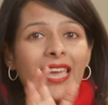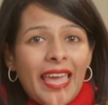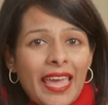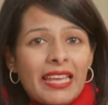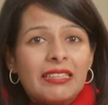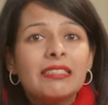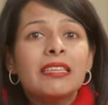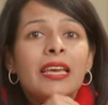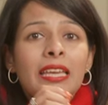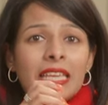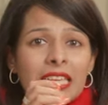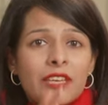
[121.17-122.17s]
Hence,
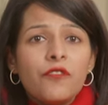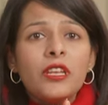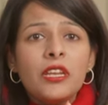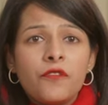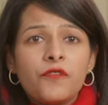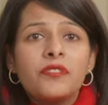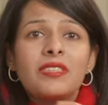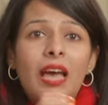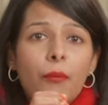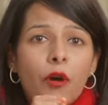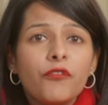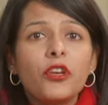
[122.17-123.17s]
even if
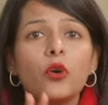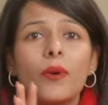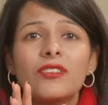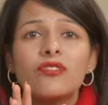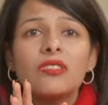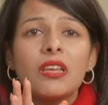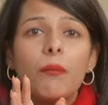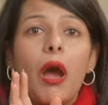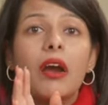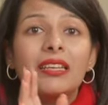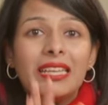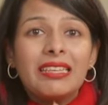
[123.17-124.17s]
some of your questions are
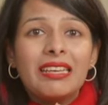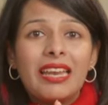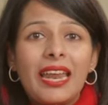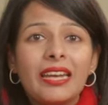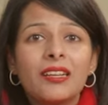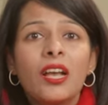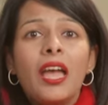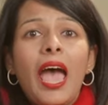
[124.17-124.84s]
marked incorrect